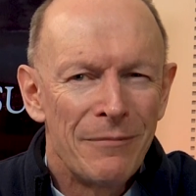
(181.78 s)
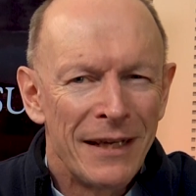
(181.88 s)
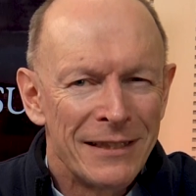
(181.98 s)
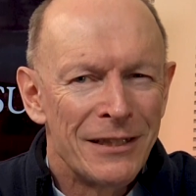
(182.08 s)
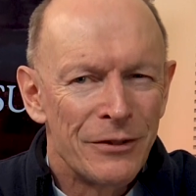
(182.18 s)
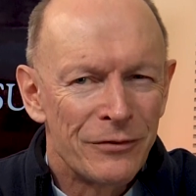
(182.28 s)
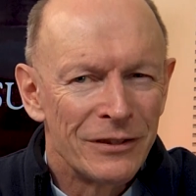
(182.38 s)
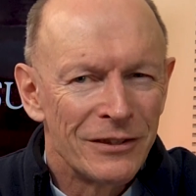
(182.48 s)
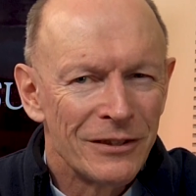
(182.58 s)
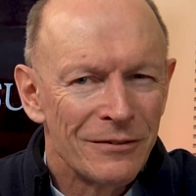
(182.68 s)
it makes a
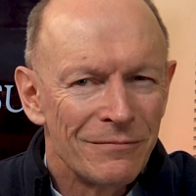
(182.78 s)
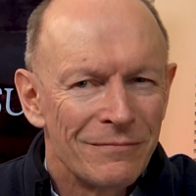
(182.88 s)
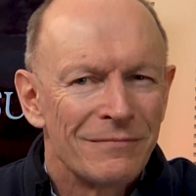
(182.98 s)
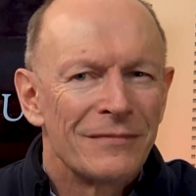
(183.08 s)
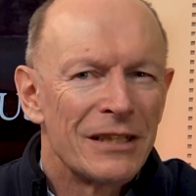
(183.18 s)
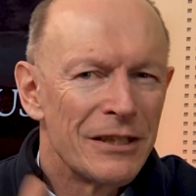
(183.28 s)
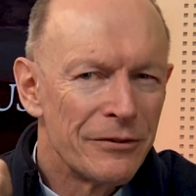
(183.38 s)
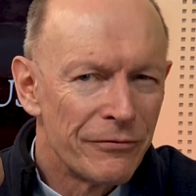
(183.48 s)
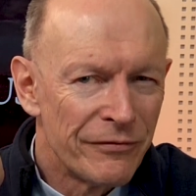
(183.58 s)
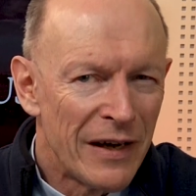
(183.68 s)
difference.
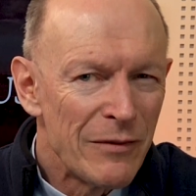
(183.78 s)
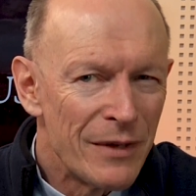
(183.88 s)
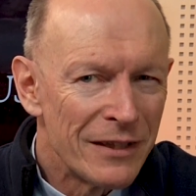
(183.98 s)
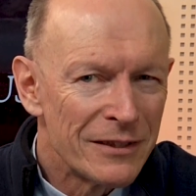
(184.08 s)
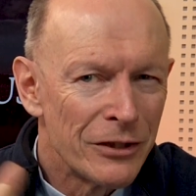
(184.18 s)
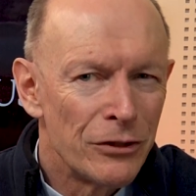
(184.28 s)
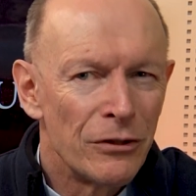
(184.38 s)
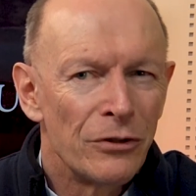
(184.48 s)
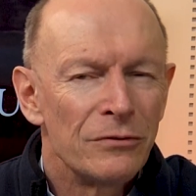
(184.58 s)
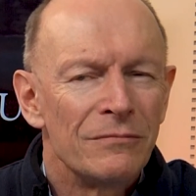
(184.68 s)
5 minutes on your
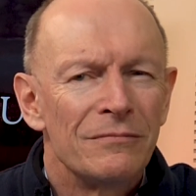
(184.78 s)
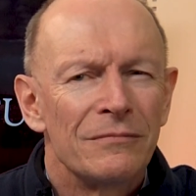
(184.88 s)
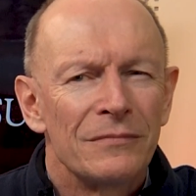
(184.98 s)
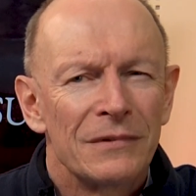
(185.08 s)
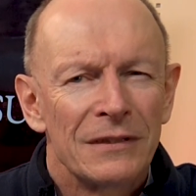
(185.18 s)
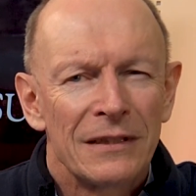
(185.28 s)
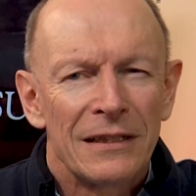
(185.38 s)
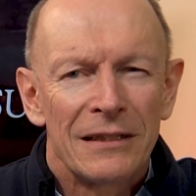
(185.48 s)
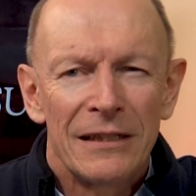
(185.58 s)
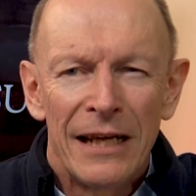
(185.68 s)
own,
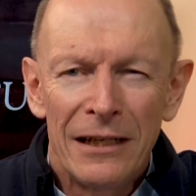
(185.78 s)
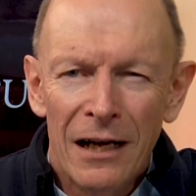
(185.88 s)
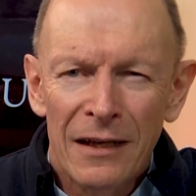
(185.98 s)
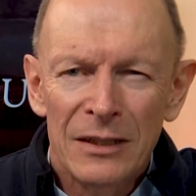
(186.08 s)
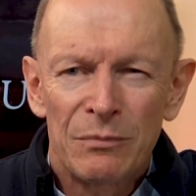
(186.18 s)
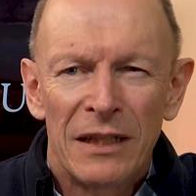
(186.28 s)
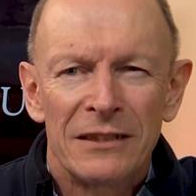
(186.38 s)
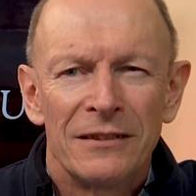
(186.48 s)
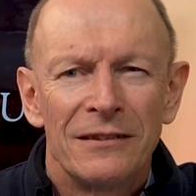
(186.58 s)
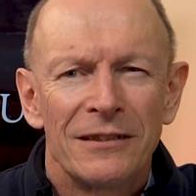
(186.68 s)
in God's
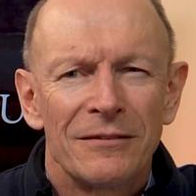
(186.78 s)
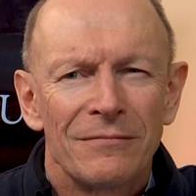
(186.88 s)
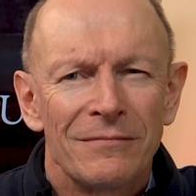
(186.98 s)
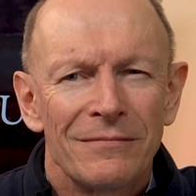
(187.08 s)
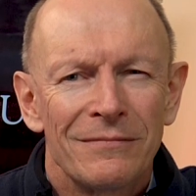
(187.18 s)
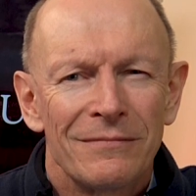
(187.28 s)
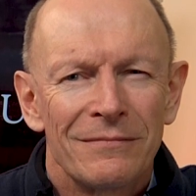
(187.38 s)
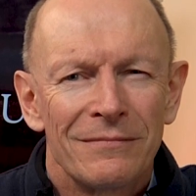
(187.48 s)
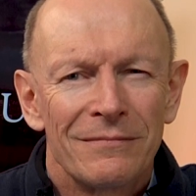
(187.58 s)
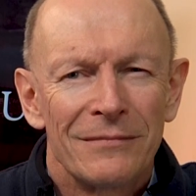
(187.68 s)
presence,
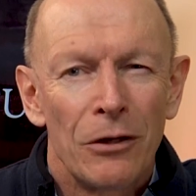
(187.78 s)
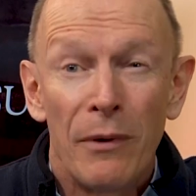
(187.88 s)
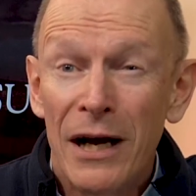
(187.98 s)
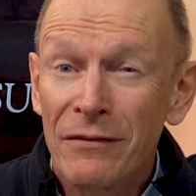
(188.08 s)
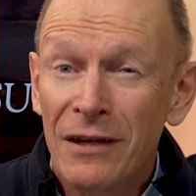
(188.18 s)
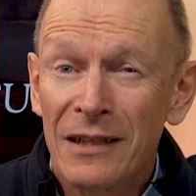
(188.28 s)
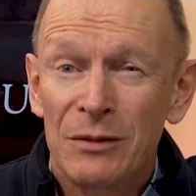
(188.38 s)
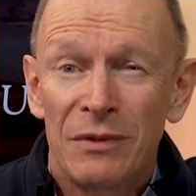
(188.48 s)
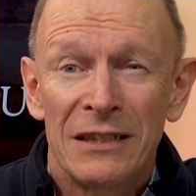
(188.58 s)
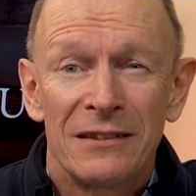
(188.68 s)
aware of God's
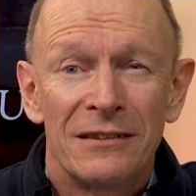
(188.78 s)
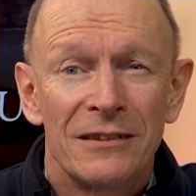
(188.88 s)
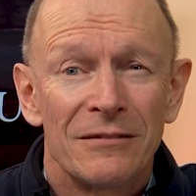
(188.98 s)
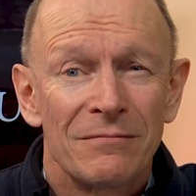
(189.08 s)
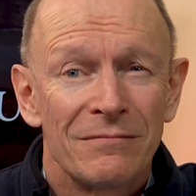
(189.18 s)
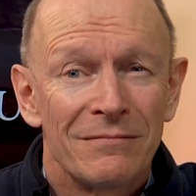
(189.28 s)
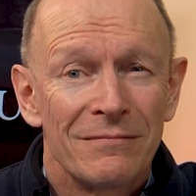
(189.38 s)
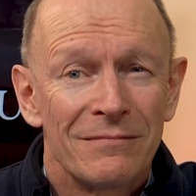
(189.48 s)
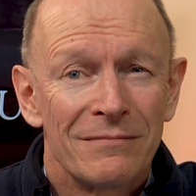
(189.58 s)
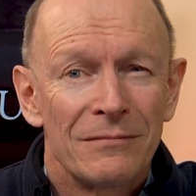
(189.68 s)
presence.
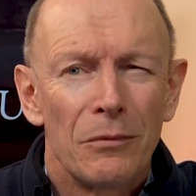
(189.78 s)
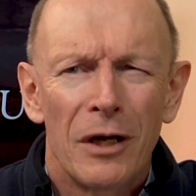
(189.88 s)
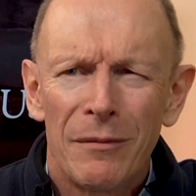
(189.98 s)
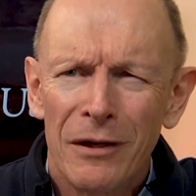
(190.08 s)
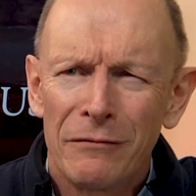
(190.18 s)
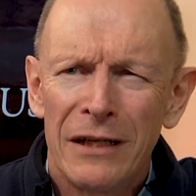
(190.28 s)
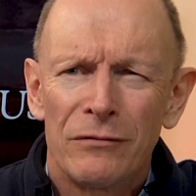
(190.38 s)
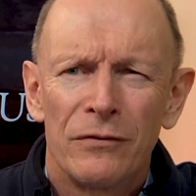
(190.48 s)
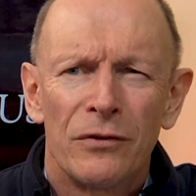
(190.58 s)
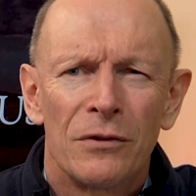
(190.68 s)
What am I
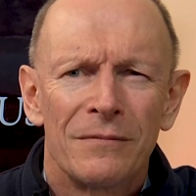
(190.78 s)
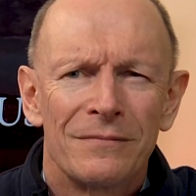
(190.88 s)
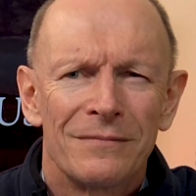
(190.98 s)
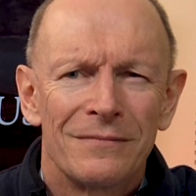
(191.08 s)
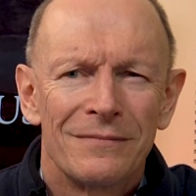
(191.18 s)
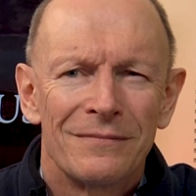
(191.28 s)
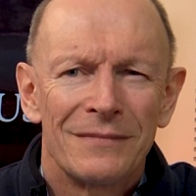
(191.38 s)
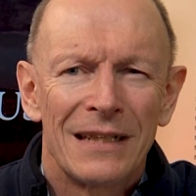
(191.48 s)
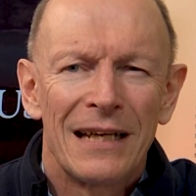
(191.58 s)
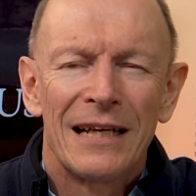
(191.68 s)
grateful for?
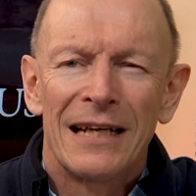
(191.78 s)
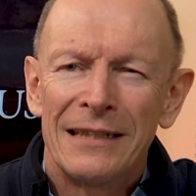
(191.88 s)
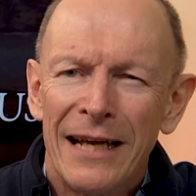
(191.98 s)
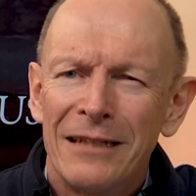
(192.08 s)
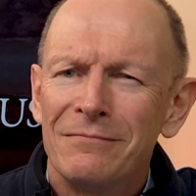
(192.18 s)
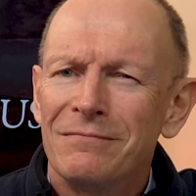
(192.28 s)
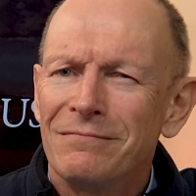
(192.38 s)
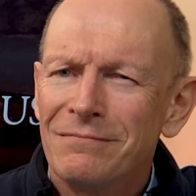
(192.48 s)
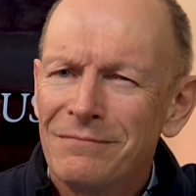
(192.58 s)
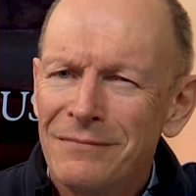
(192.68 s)
And then,
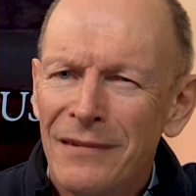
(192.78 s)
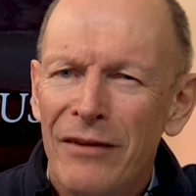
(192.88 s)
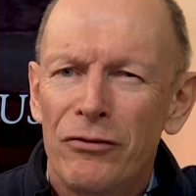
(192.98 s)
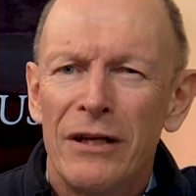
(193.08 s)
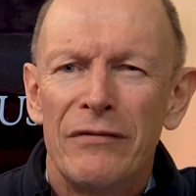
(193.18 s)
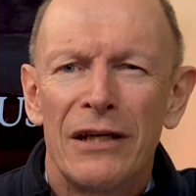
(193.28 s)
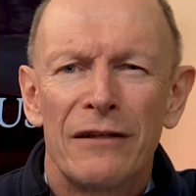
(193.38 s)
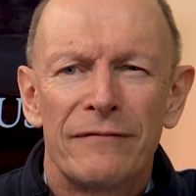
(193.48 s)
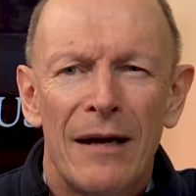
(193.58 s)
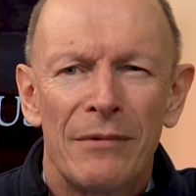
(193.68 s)
if you're living in a
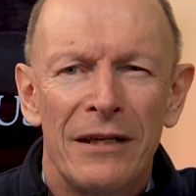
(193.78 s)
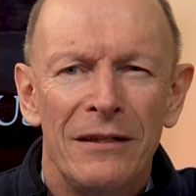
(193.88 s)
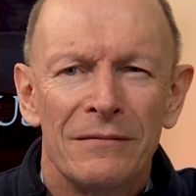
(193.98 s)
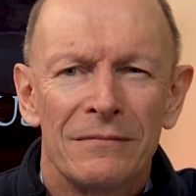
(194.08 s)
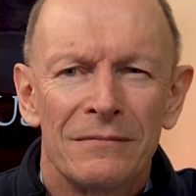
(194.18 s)
family,